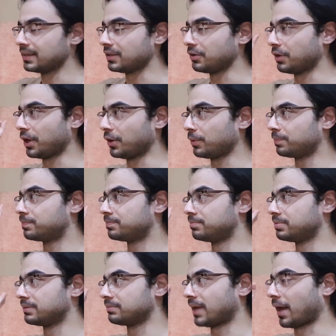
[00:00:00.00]
you know,
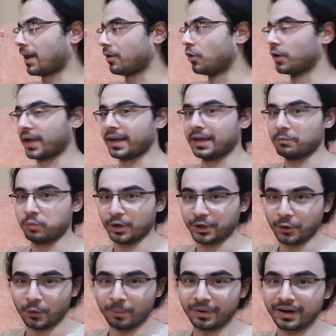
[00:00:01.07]
hooking up with
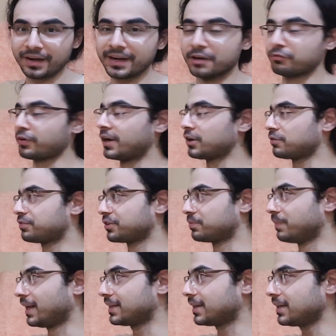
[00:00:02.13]
Omar in front of his
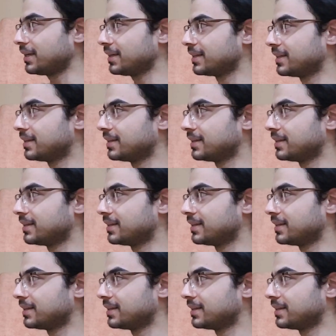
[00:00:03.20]
mother.